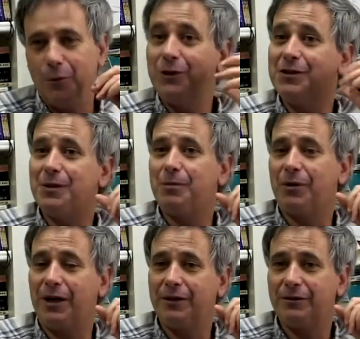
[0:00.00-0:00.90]
What is the
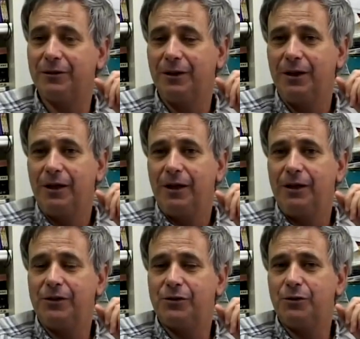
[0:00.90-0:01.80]
prize?
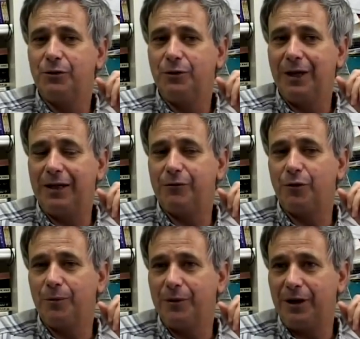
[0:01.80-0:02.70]
Is to get
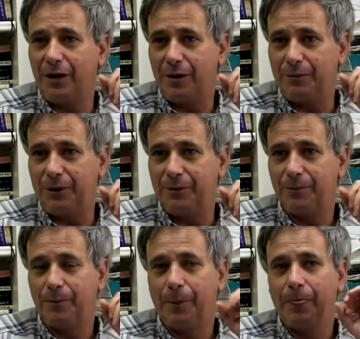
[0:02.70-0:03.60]
from the army,
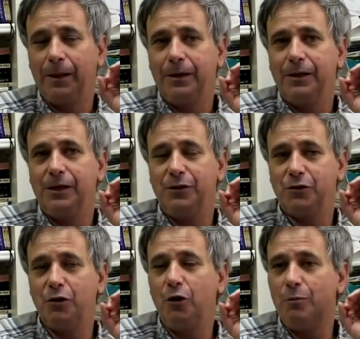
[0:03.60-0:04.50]
in
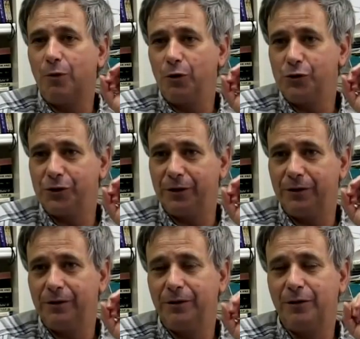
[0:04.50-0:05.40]
slow
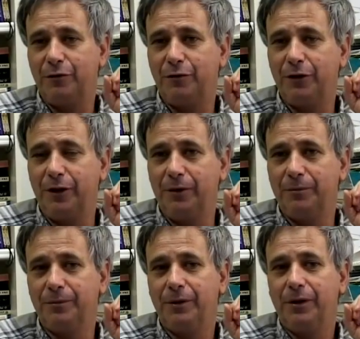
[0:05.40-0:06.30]
motion, the
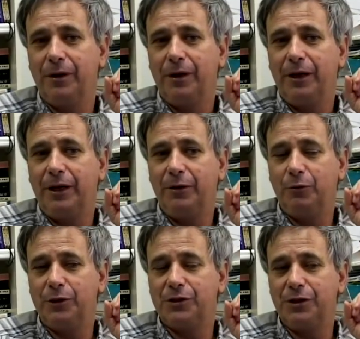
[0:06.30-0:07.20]
film
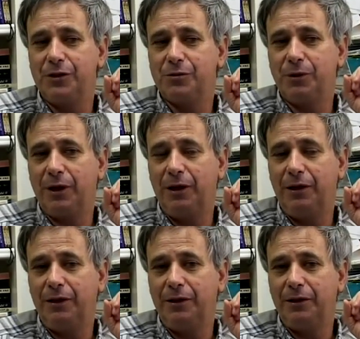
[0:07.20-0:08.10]
in which the
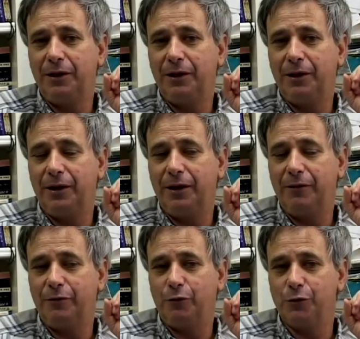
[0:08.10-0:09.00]
Israeli
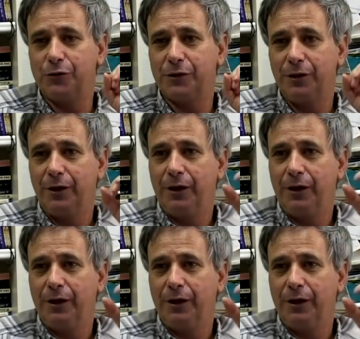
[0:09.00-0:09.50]
Air Force